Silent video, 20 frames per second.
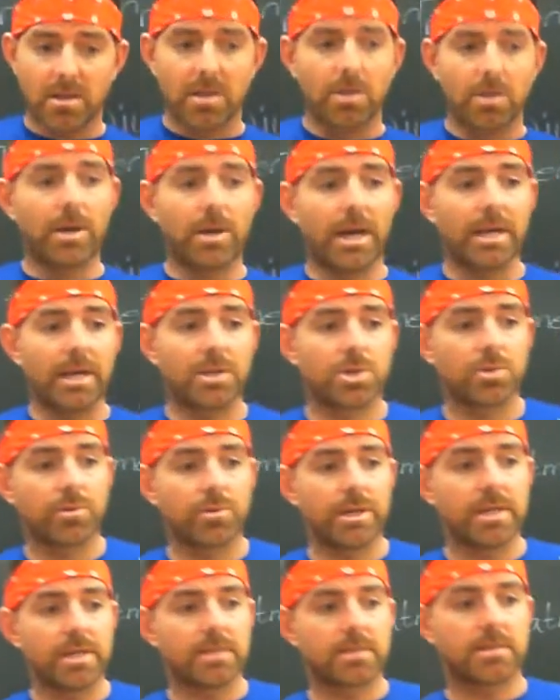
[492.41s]
You get
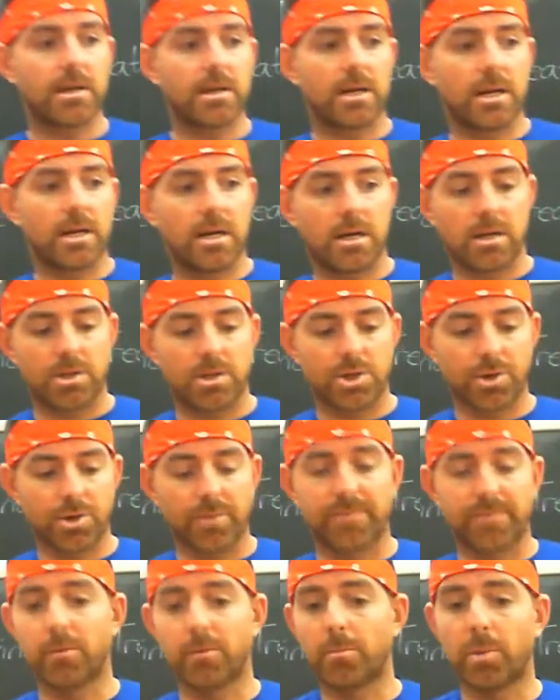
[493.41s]
injuries during
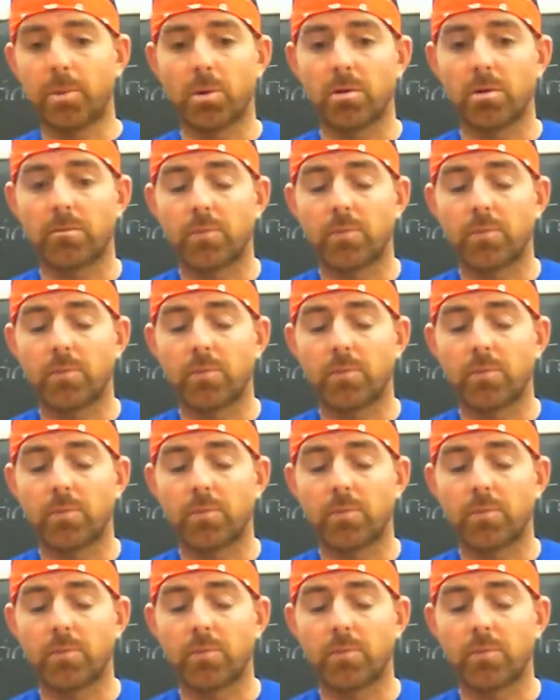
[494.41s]
football